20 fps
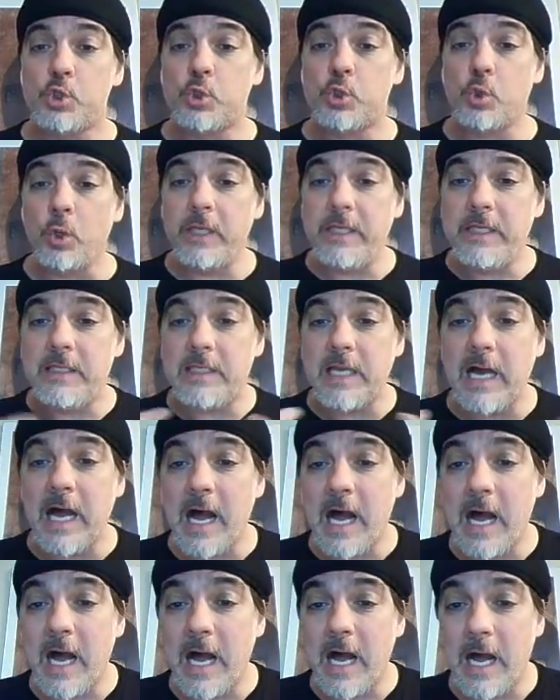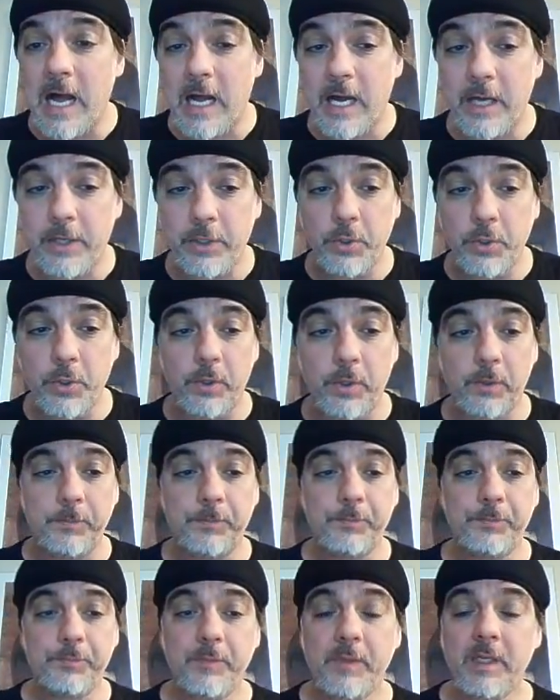
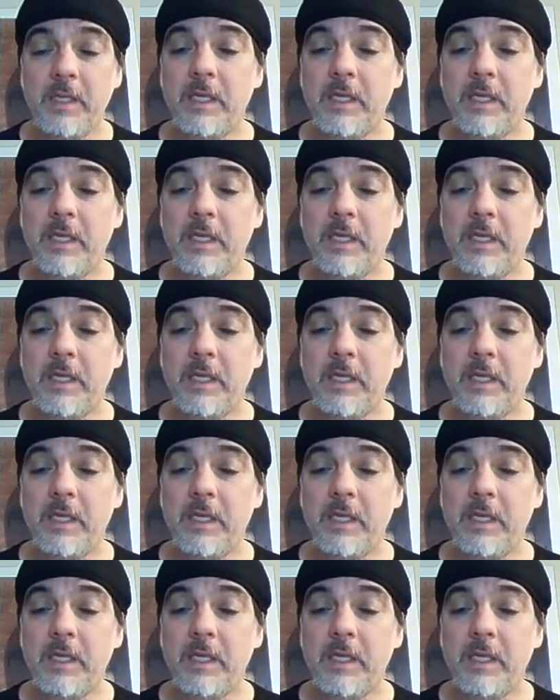Solitario.